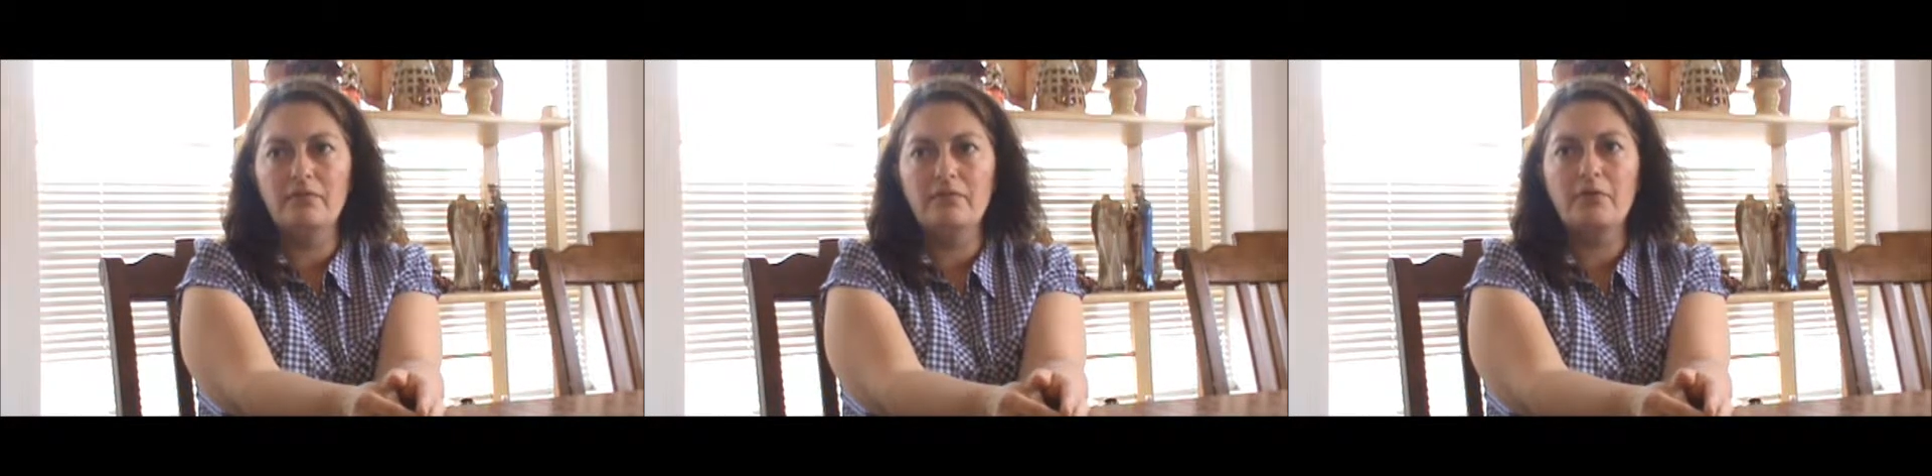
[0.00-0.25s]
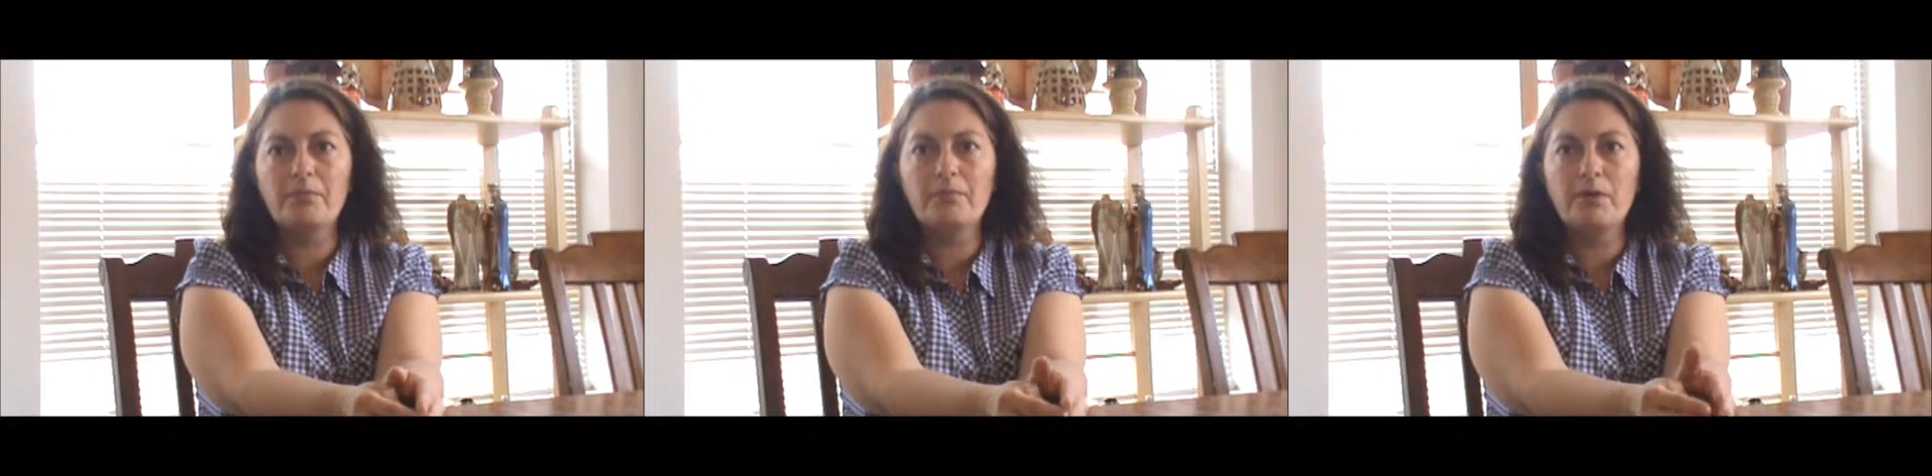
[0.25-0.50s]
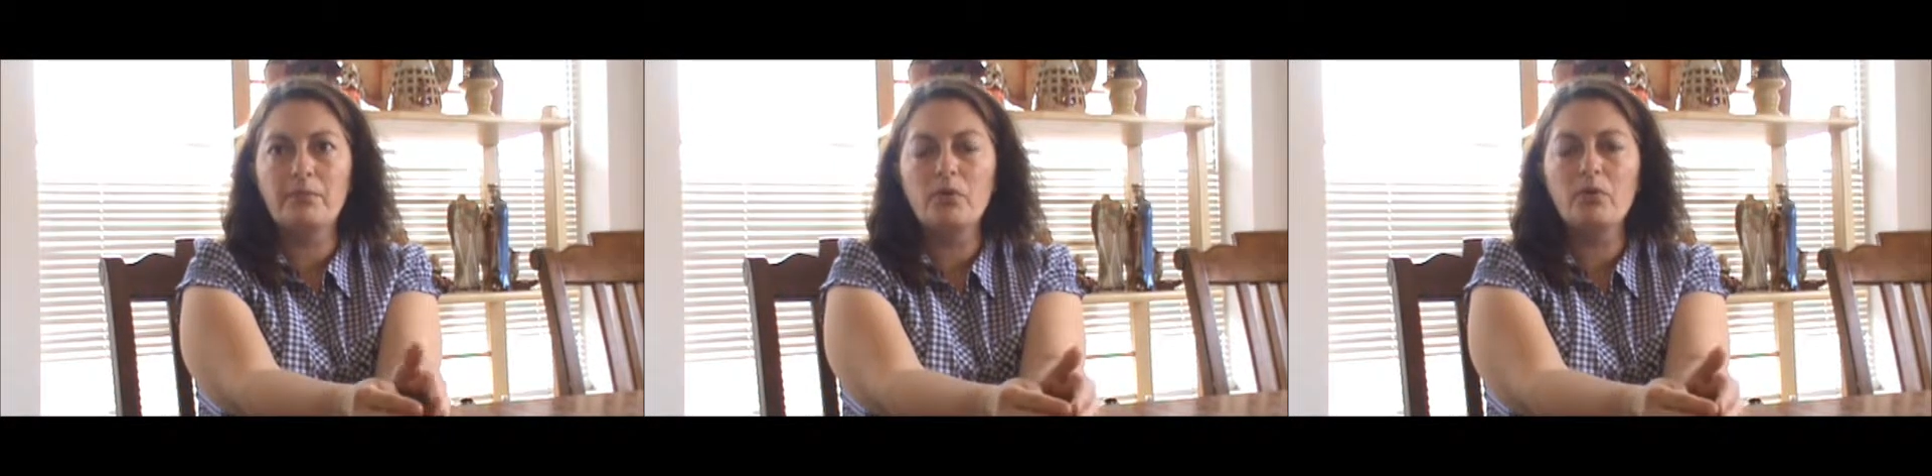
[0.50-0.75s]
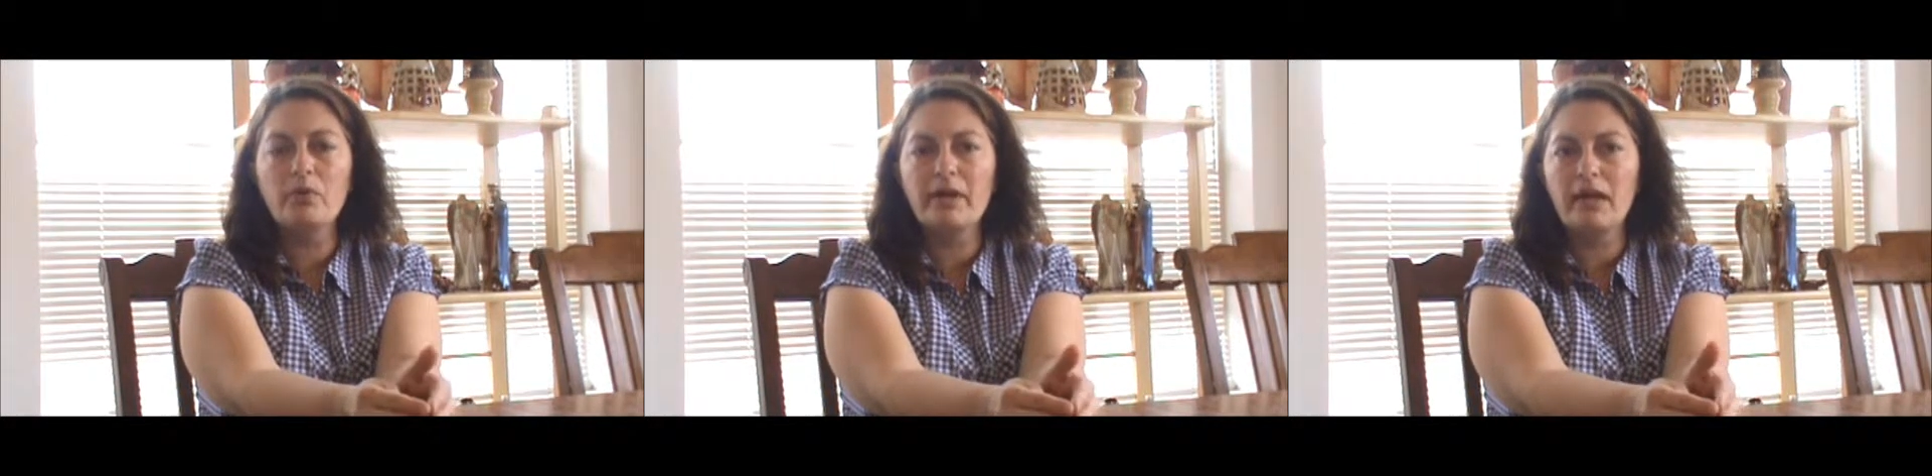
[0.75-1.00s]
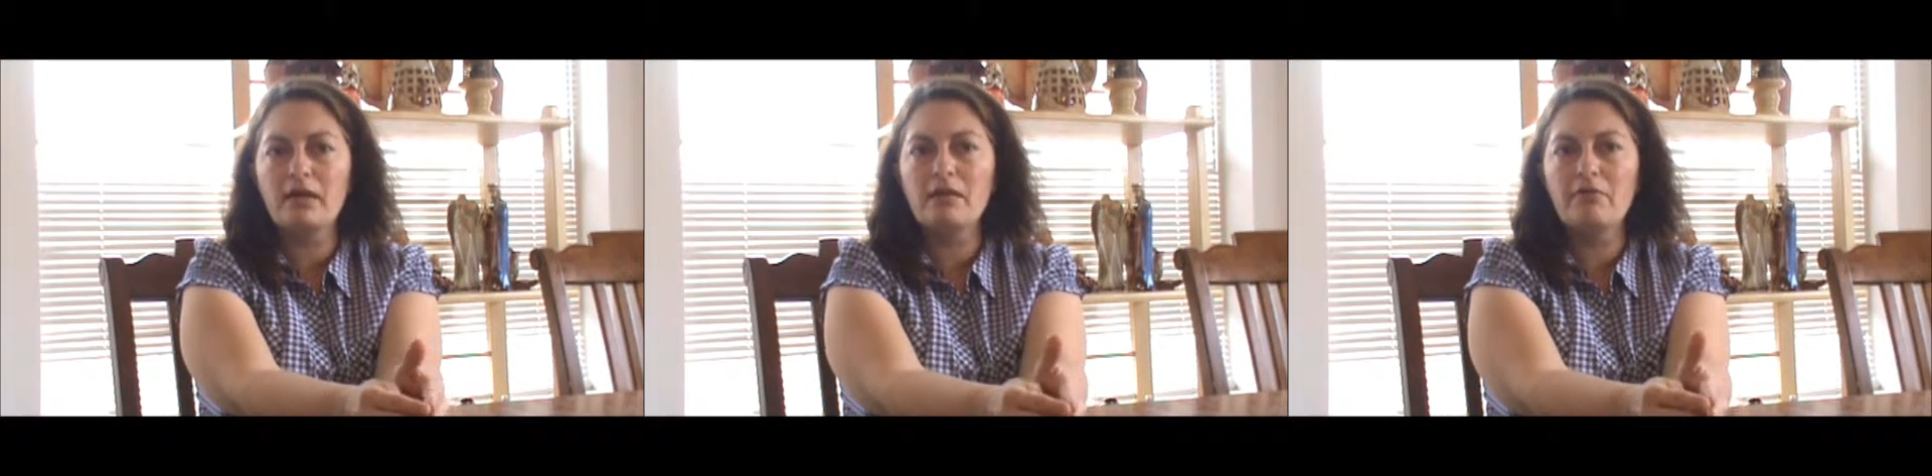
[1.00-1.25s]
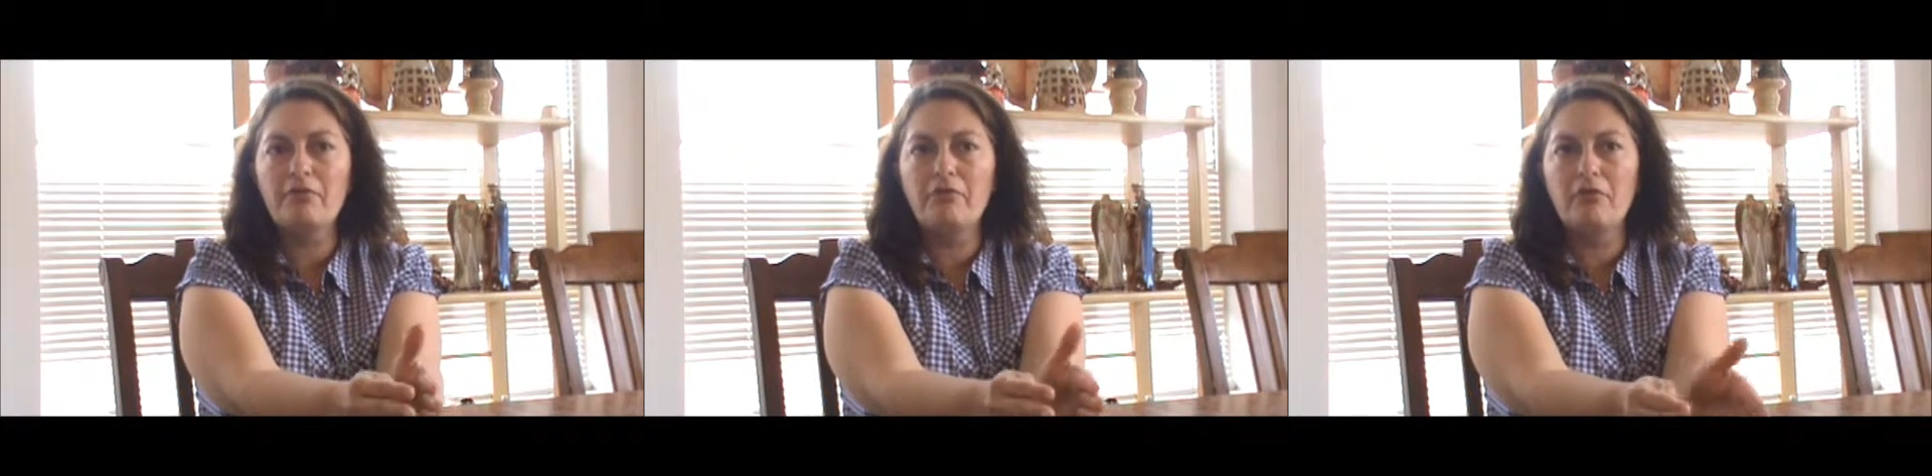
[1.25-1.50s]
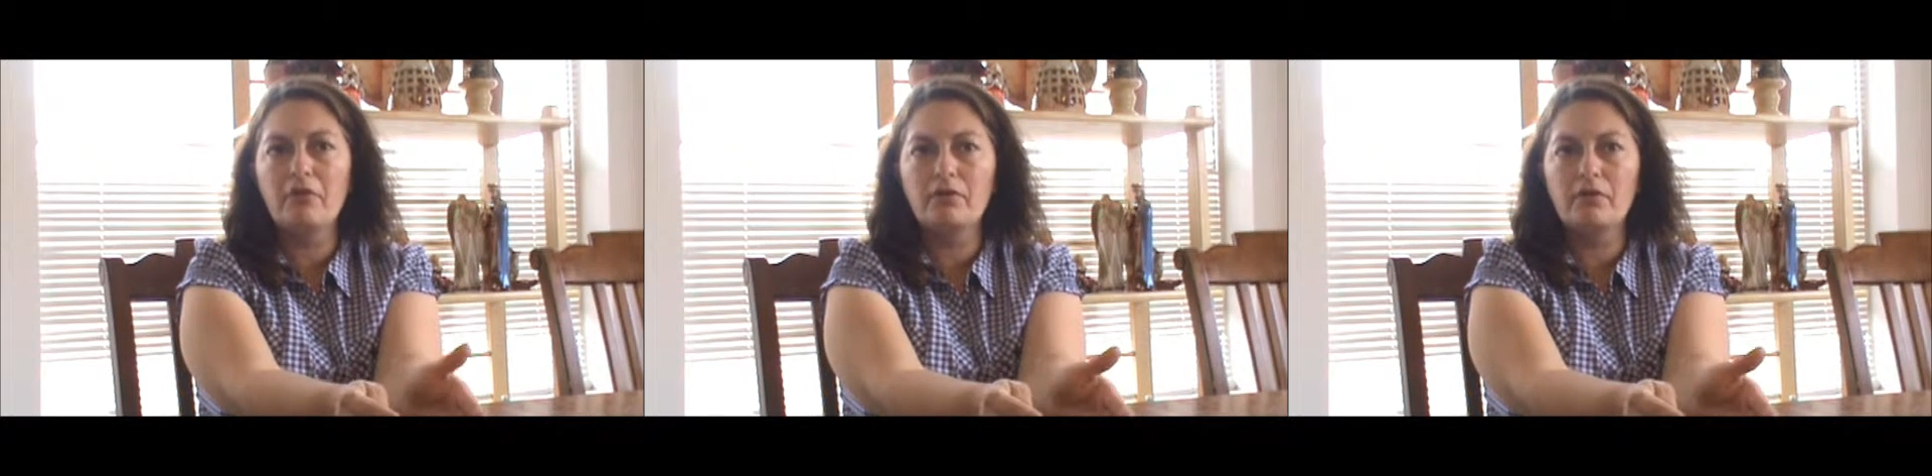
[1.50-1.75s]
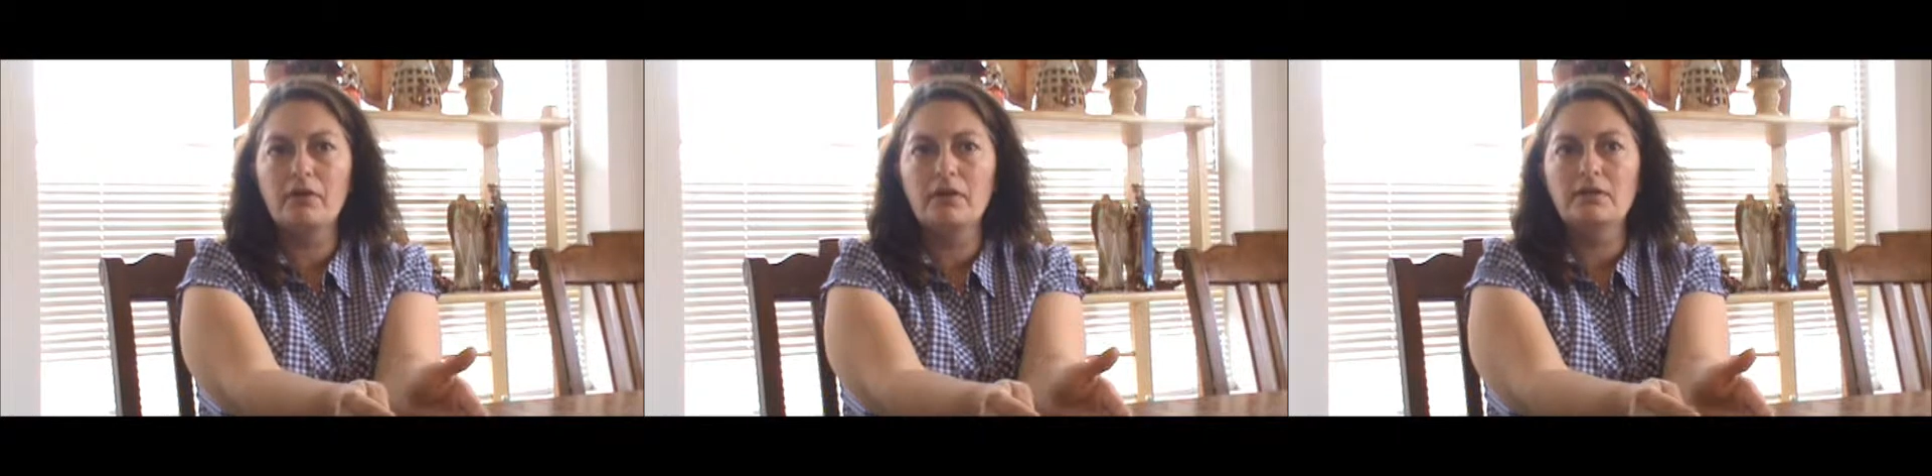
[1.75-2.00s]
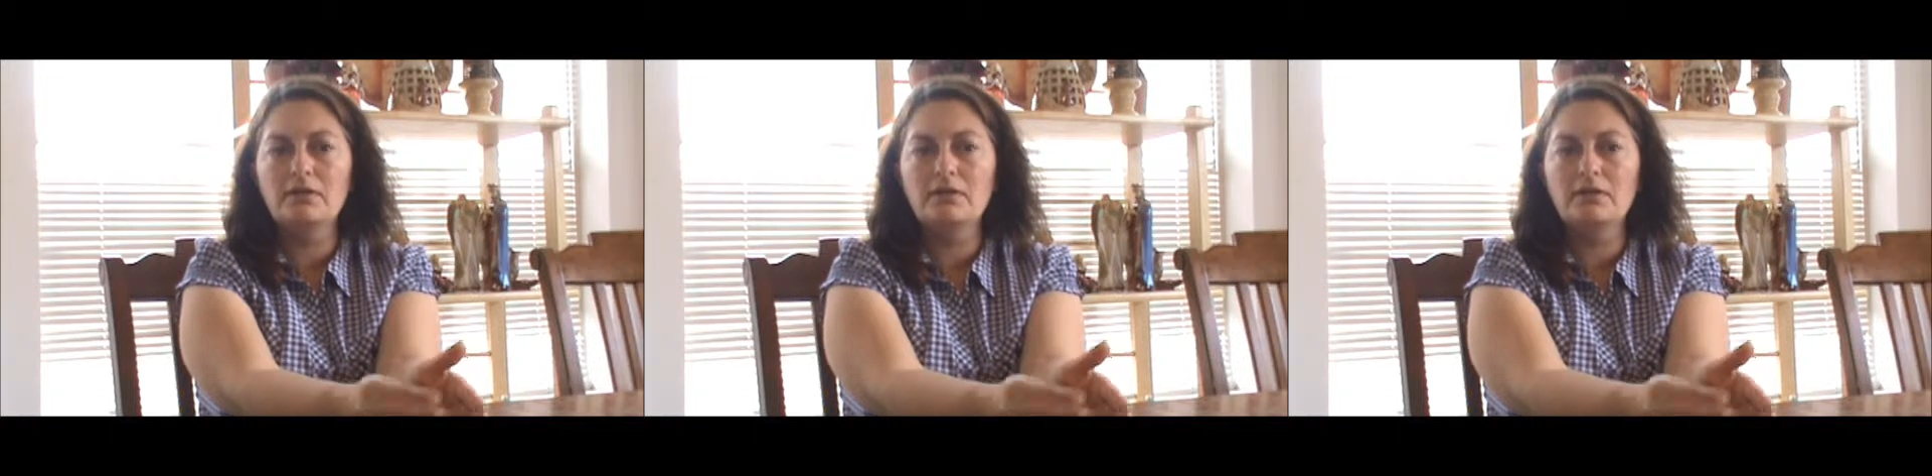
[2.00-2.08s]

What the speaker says: for people who can afford